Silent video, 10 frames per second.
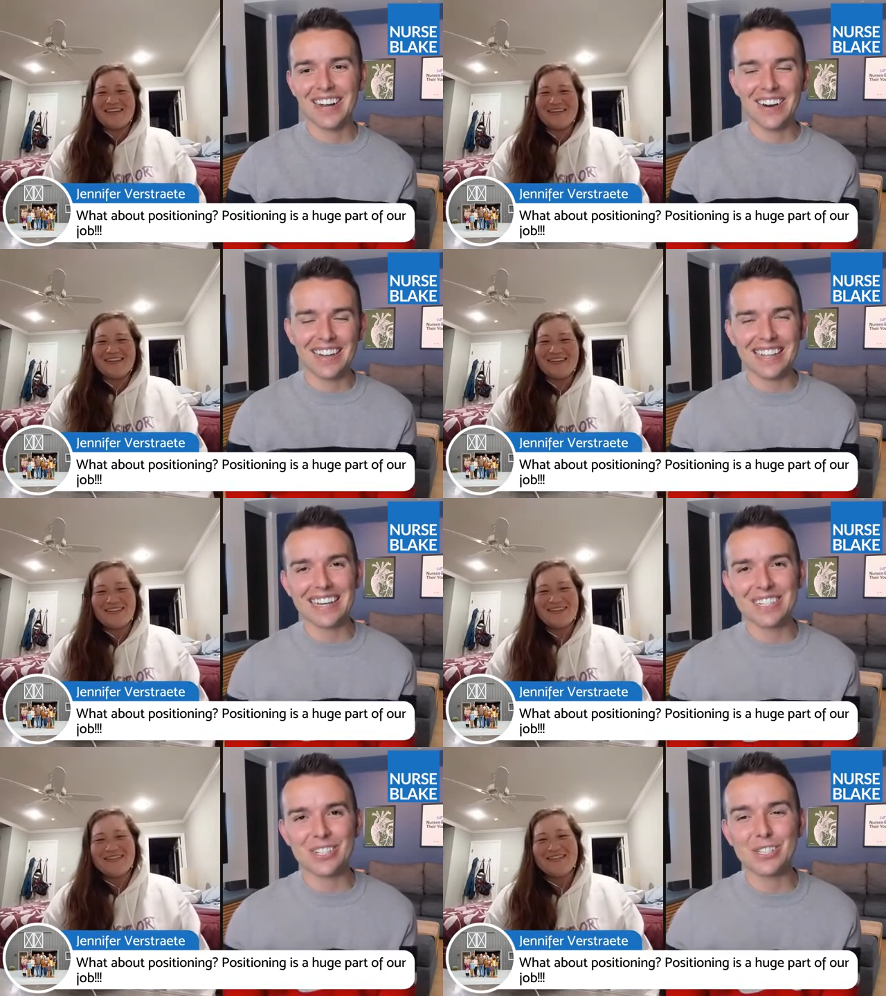Speaker 1: no, I
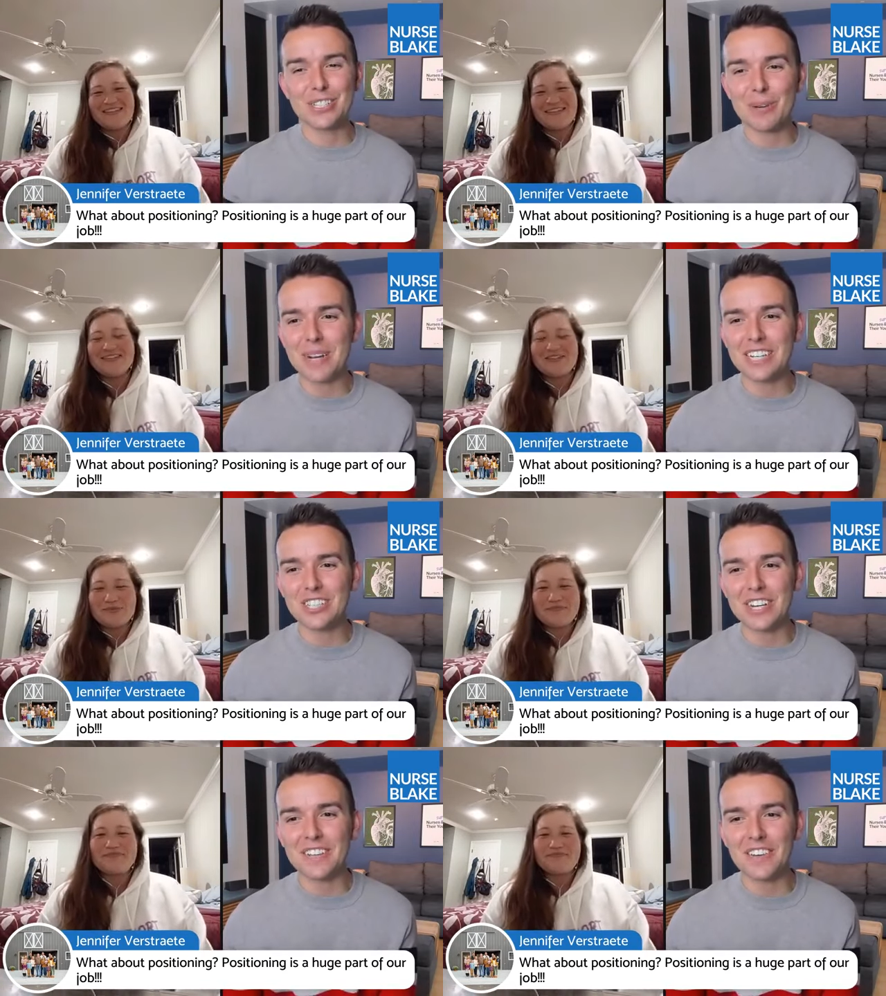think someone,
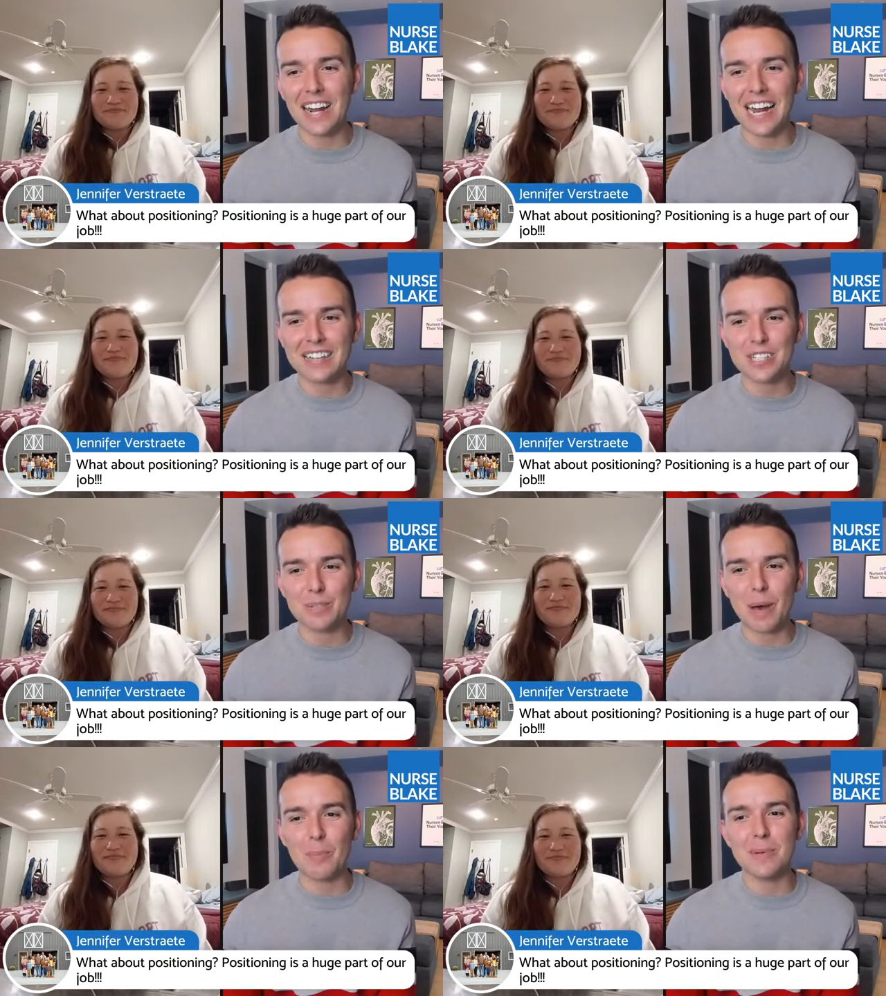Jennifer asked
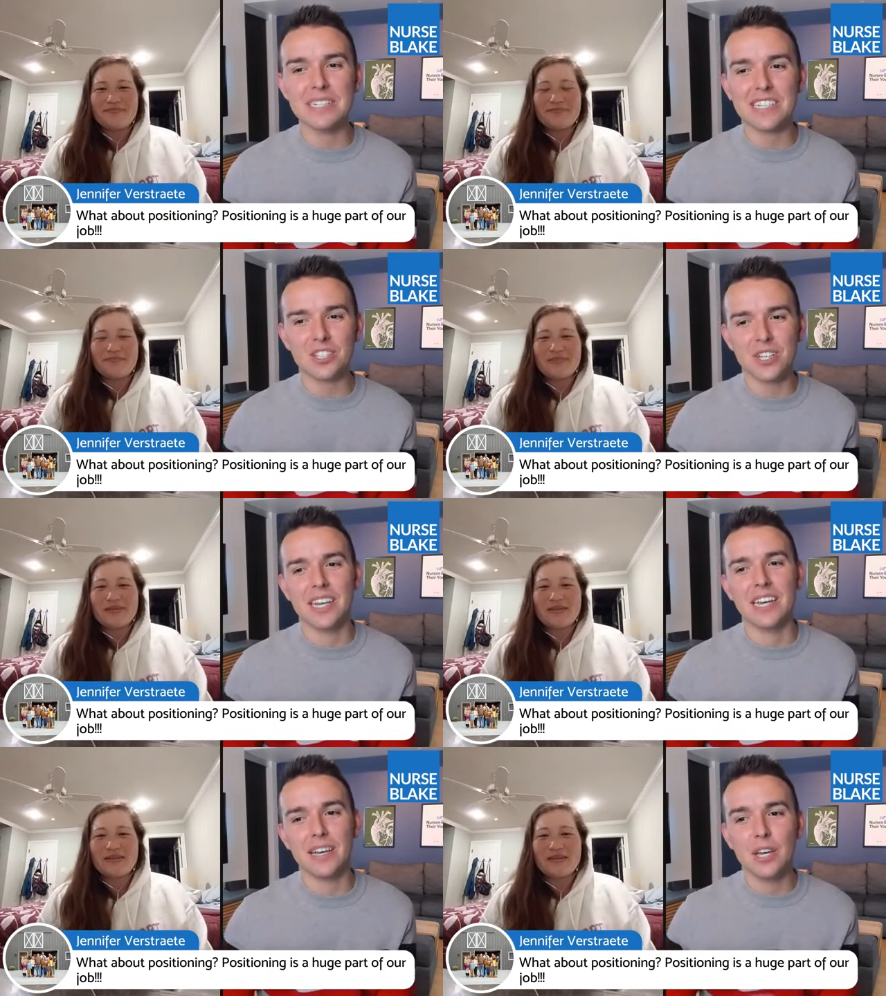about
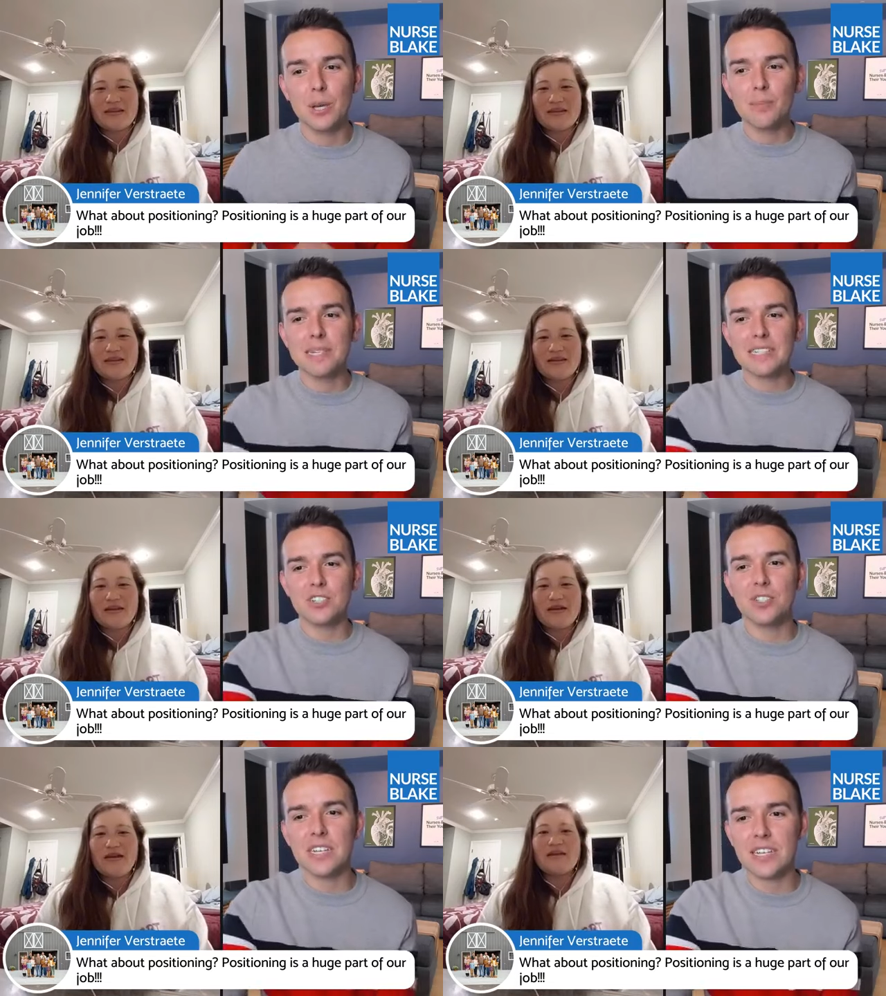positioning.
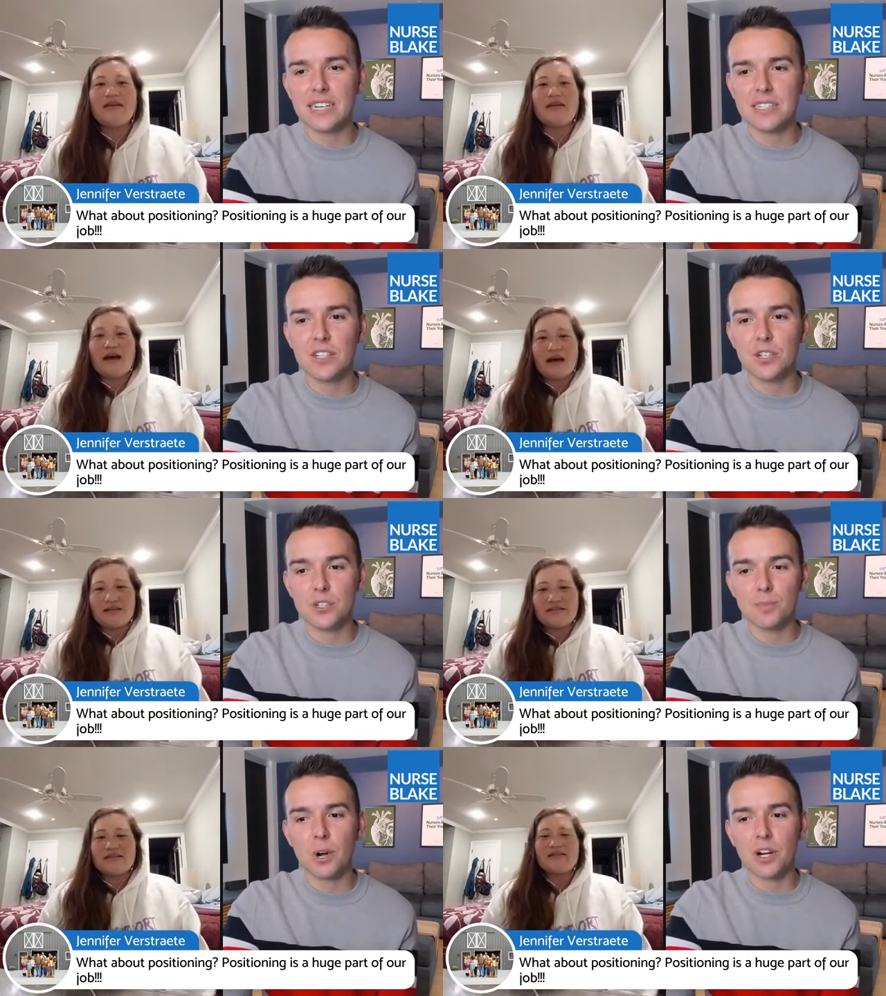Positioning is
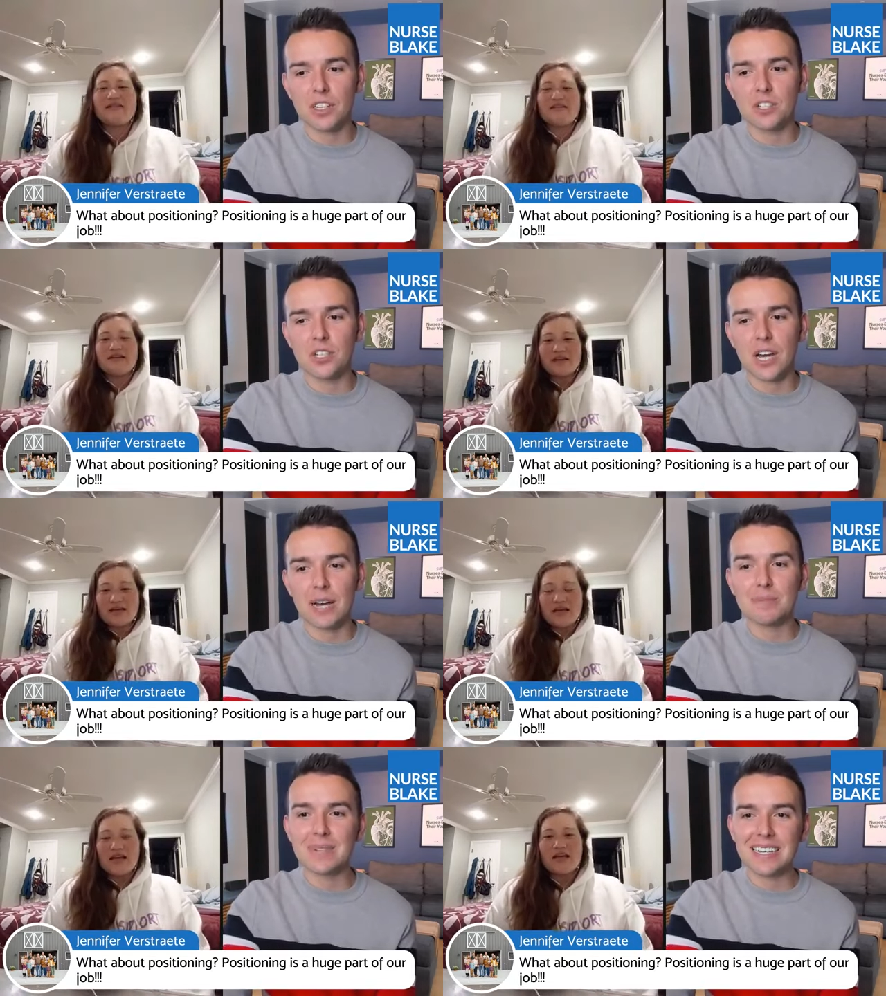yes. a huge part of the
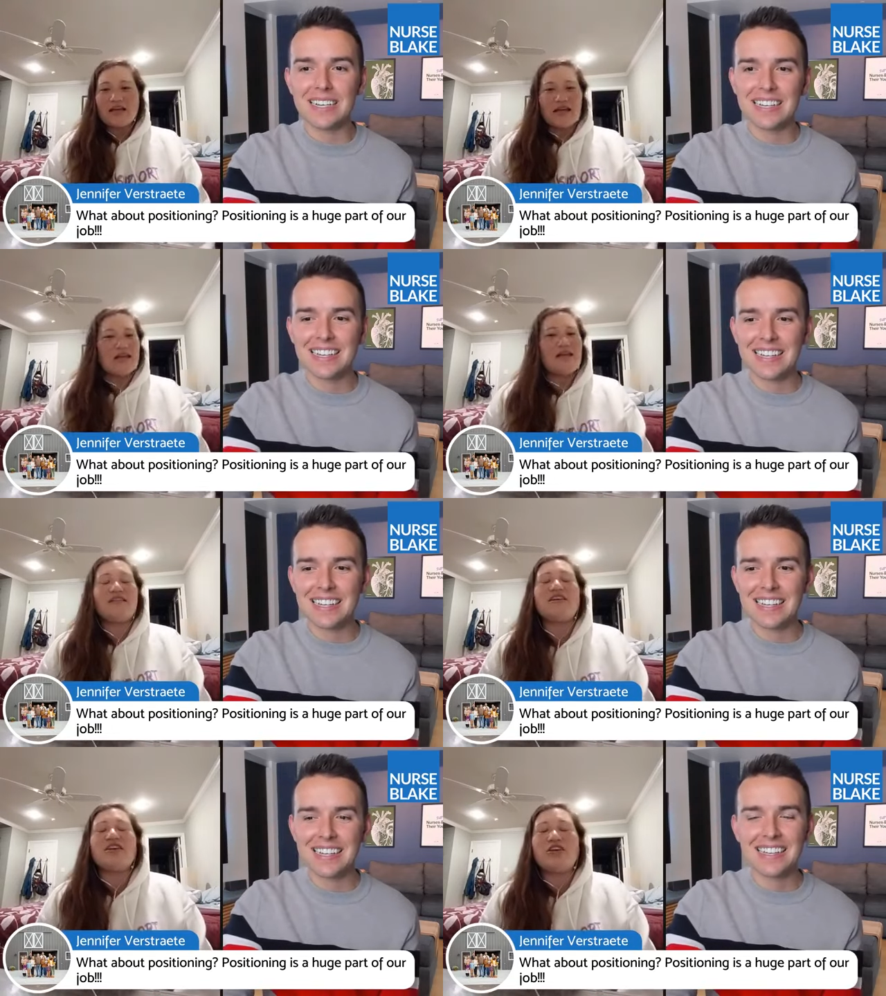job.
Speaker 2: It
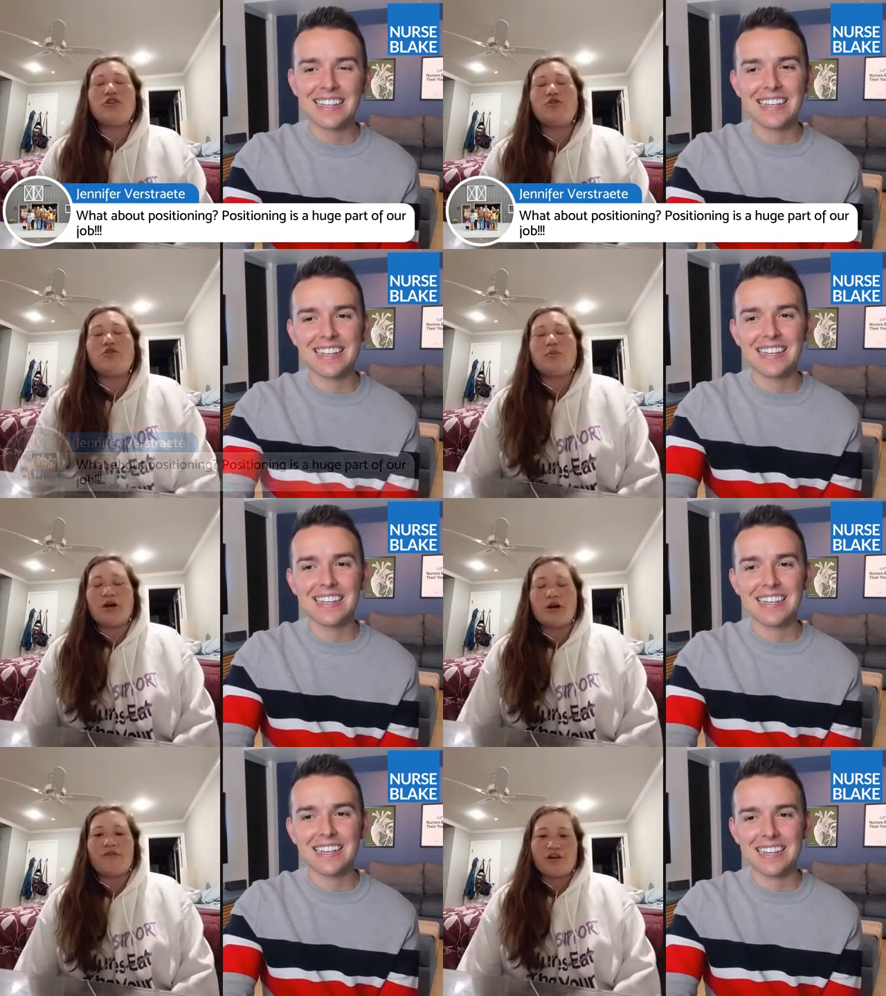is a huge
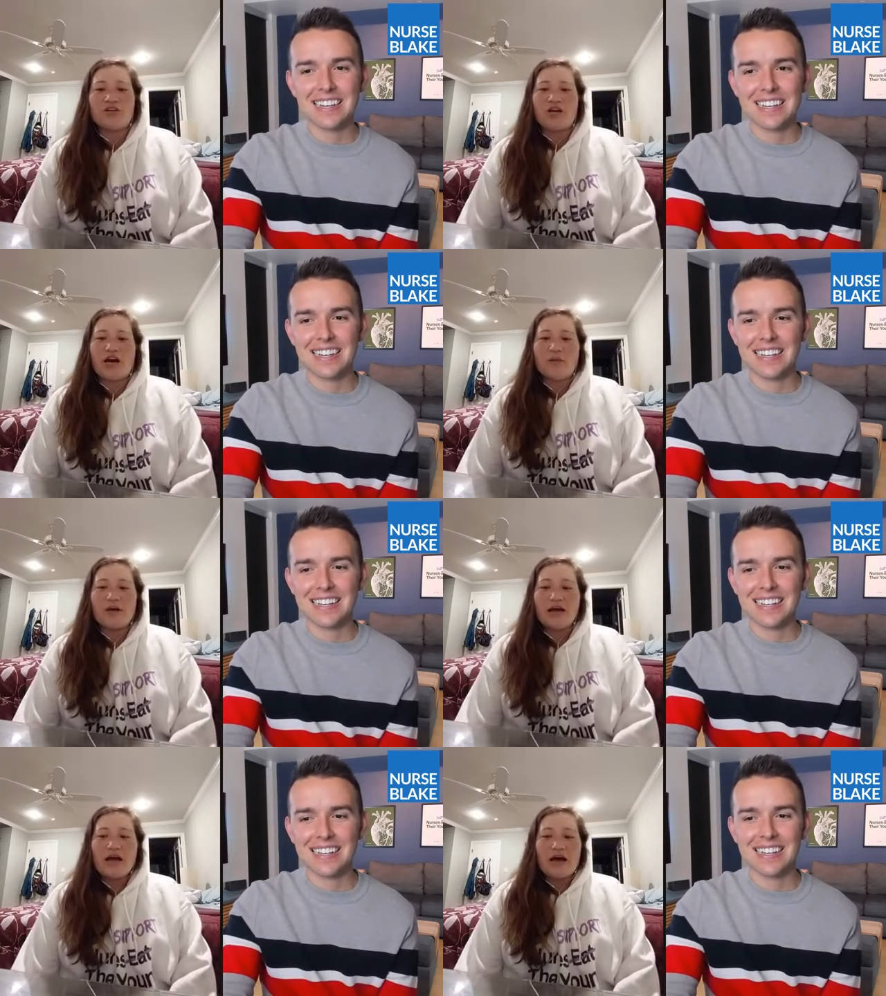part of our job.